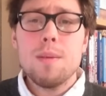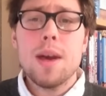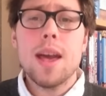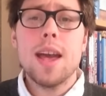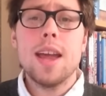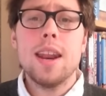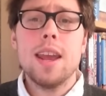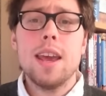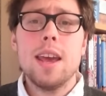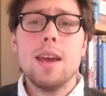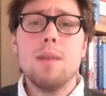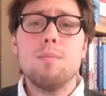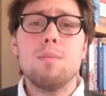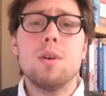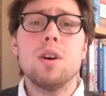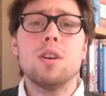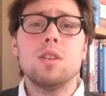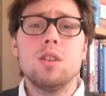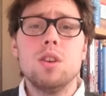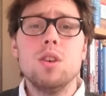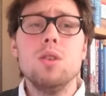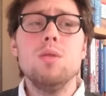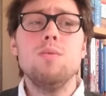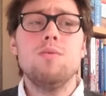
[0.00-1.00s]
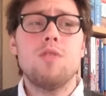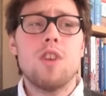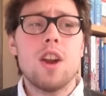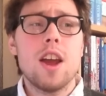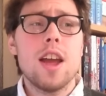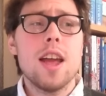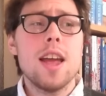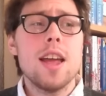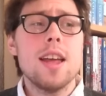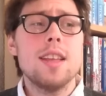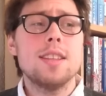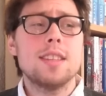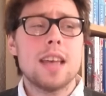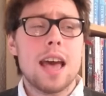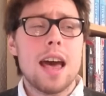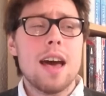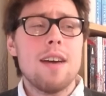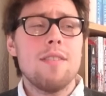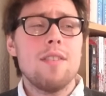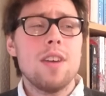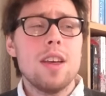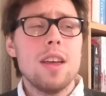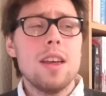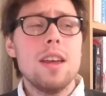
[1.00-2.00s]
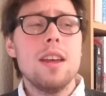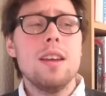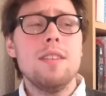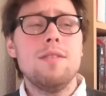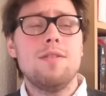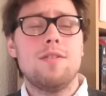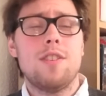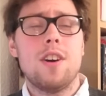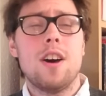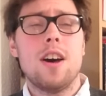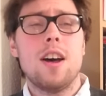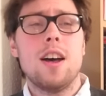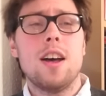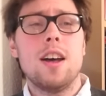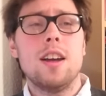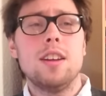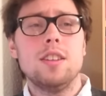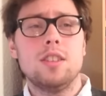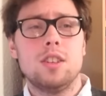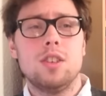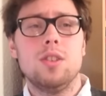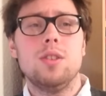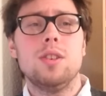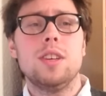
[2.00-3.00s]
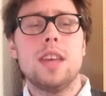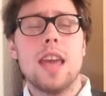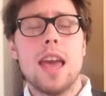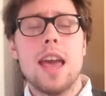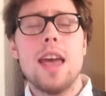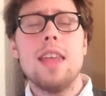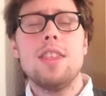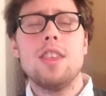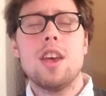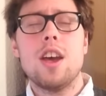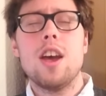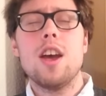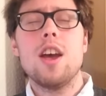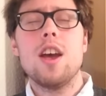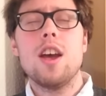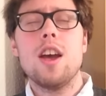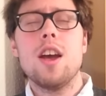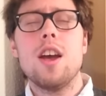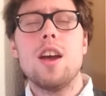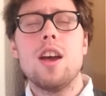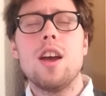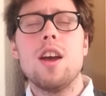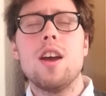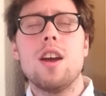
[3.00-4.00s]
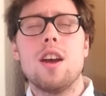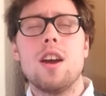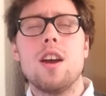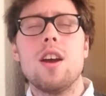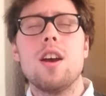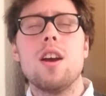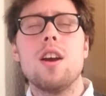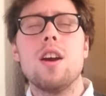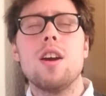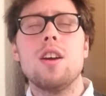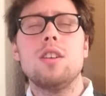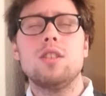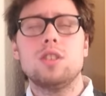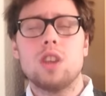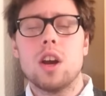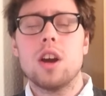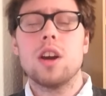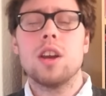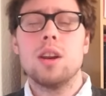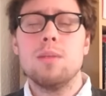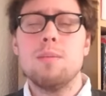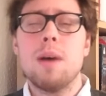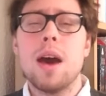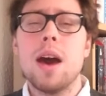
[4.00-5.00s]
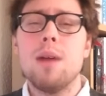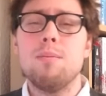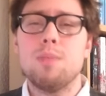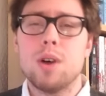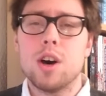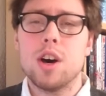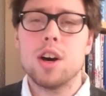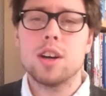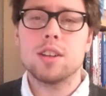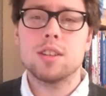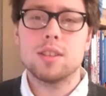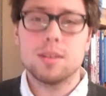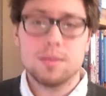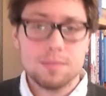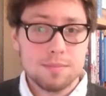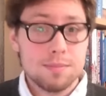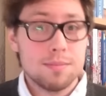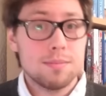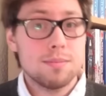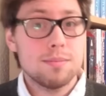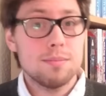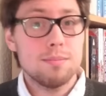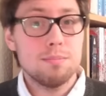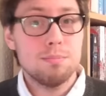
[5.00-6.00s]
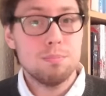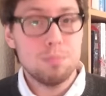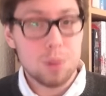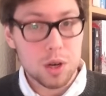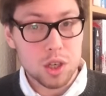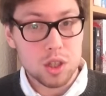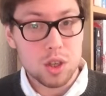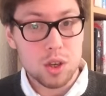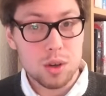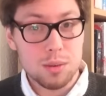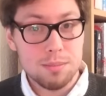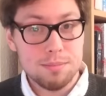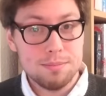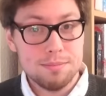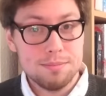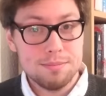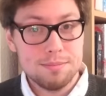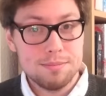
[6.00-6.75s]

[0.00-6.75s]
many BookTube friends having fun together, talking about books. BookTube.